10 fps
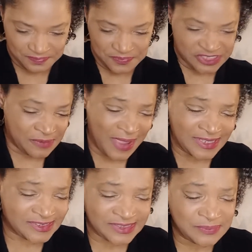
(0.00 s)
So Mike
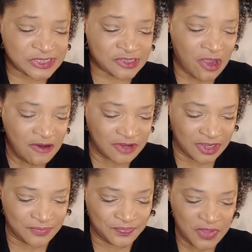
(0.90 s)
says, I'm
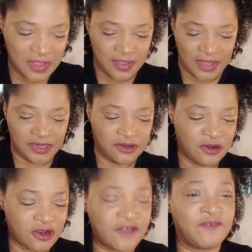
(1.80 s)
sorry. And in
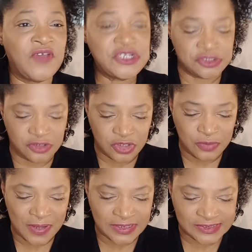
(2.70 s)
her confessional,
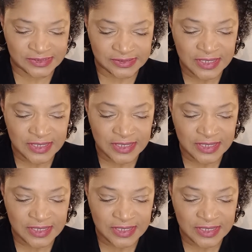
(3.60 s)
Jimena